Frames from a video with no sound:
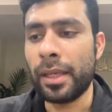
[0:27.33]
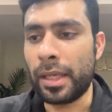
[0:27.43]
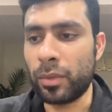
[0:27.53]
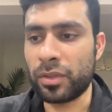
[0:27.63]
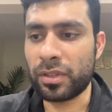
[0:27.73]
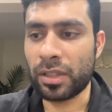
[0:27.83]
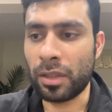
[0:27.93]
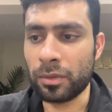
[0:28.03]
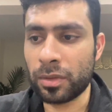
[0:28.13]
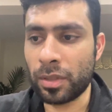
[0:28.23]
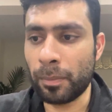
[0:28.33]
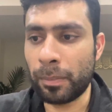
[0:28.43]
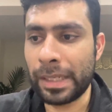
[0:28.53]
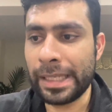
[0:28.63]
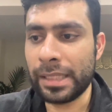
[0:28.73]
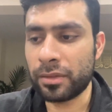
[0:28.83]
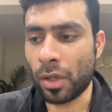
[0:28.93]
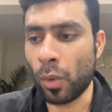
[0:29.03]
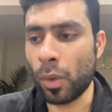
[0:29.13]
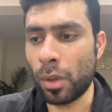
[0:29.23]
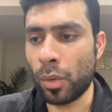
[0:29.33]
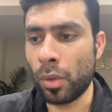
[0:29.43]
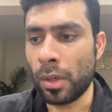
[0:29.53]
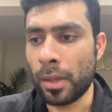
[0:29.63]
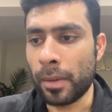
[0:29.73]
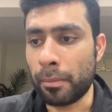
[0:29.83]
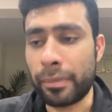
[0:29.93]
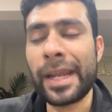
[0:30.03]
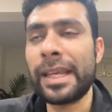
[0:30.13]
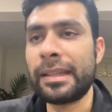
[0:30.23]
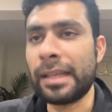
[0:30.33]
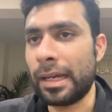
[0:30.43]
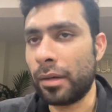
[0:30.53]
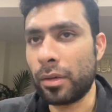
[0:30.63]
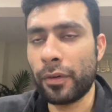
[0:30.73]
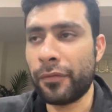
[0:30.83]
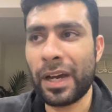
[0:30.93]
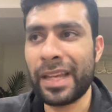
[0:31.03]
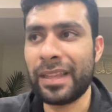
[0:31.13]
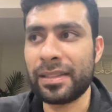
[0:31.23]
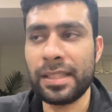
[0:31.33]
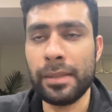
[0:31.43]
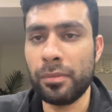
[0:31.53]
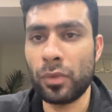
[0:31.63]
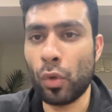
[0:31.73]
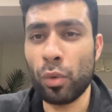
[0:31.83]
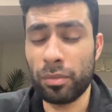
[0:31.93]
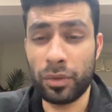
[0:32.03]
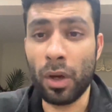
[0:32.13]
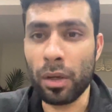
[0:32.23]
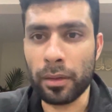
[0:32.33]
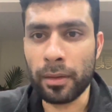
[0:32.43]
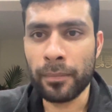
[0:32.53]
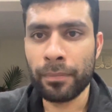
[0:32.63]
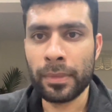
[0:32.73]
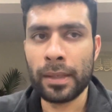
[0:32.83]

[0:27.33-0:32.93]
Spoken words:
It was just a complete, total breakdown of a fight that seemed all done,